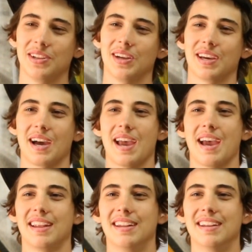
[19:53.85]
like I
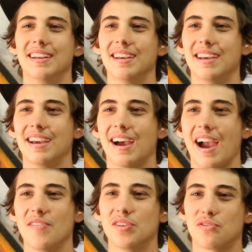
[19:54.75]

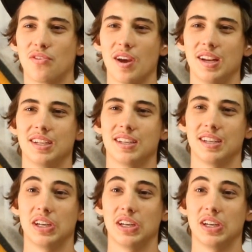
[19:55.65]
have this friend.